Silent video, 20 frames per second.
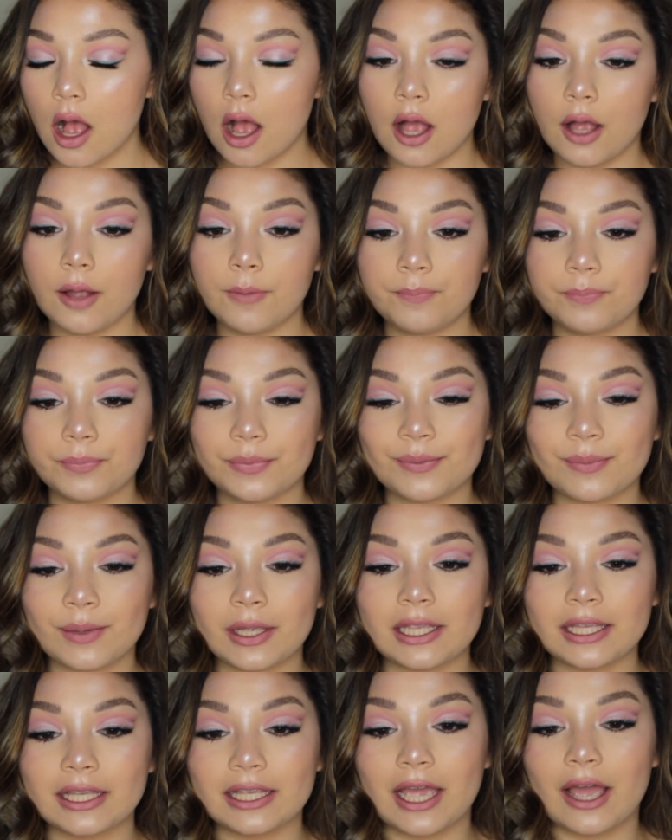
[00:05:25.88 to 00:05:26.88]

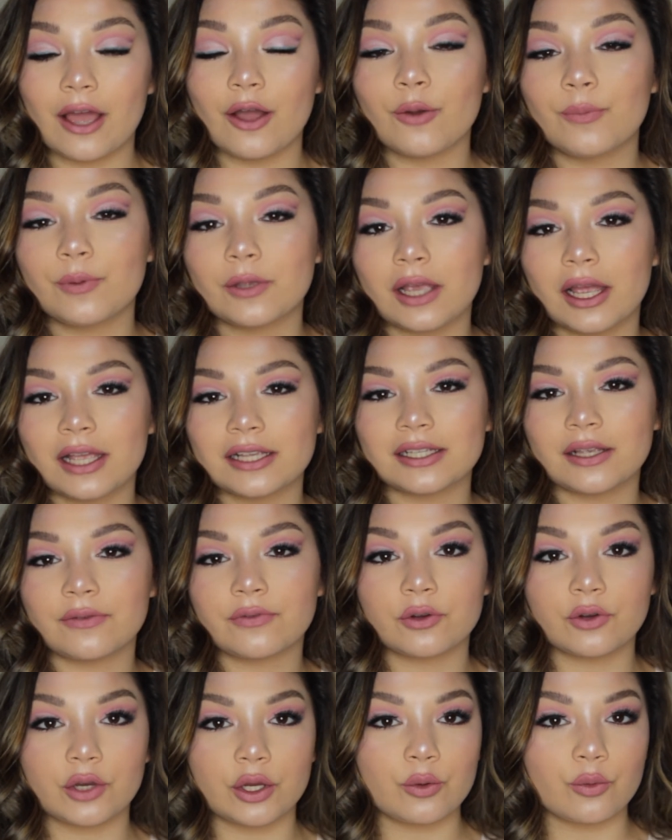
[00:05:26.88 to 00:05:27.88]
But yeah, I hope you guys
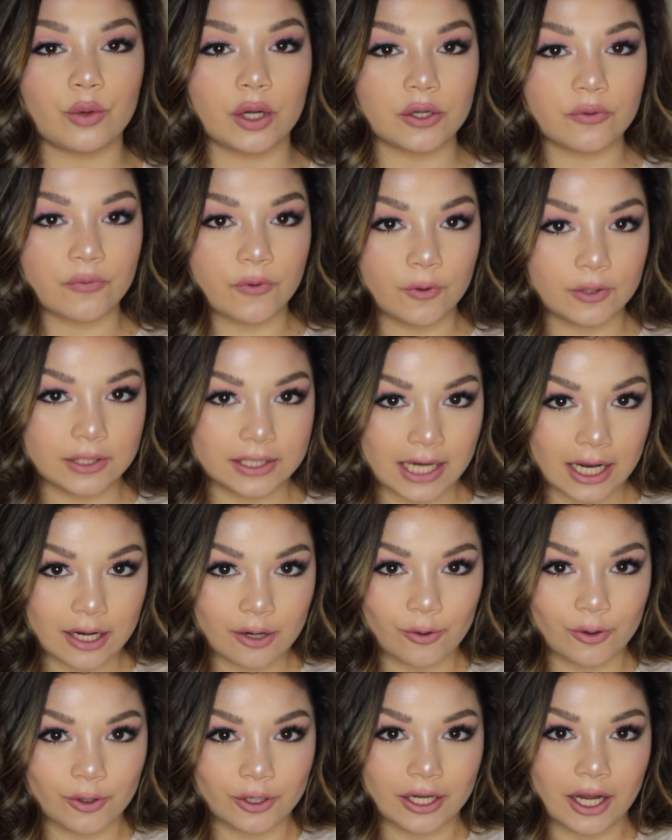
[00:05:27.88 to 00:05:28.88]
have a great, wonderful
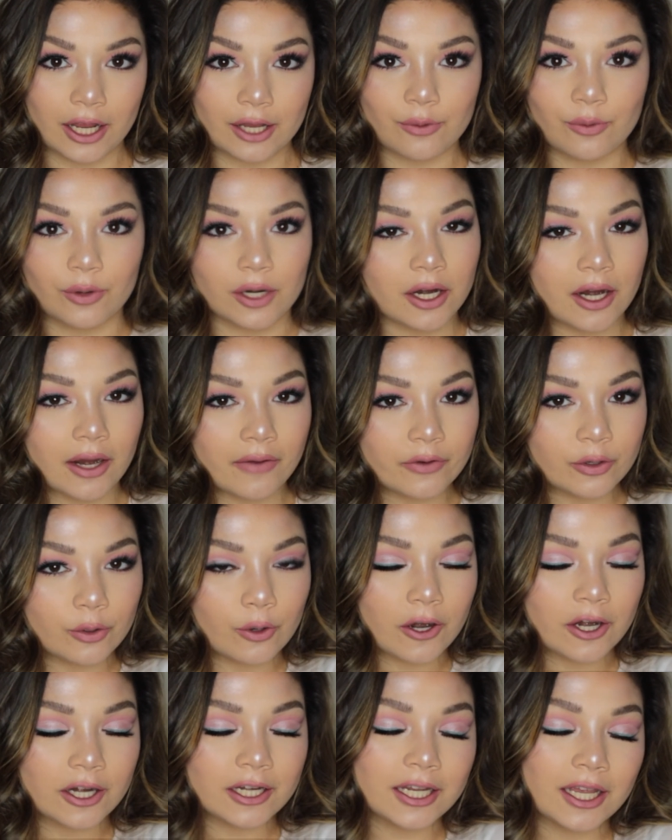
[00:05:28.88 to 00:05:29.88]
day or night wherever
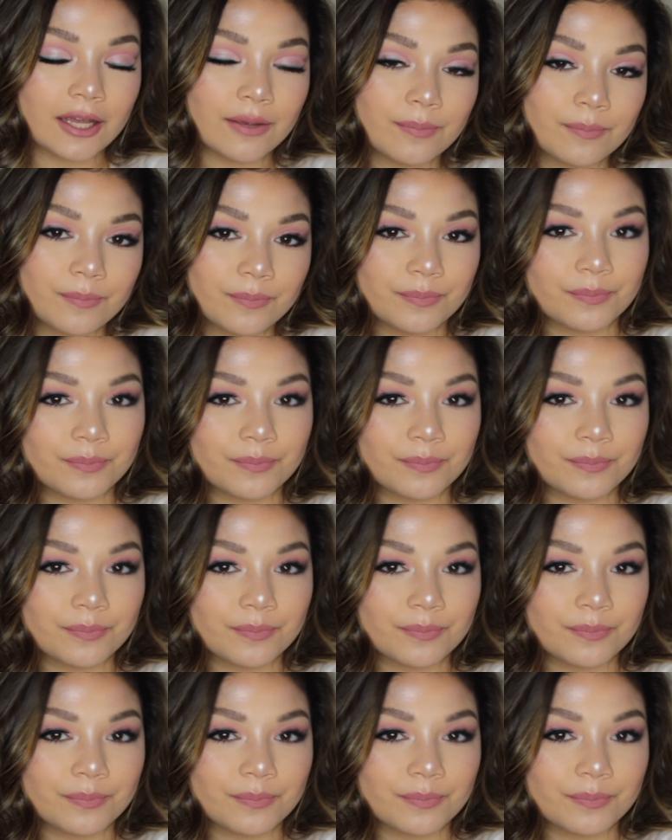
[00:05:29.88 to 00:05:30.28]
you are, and yeah,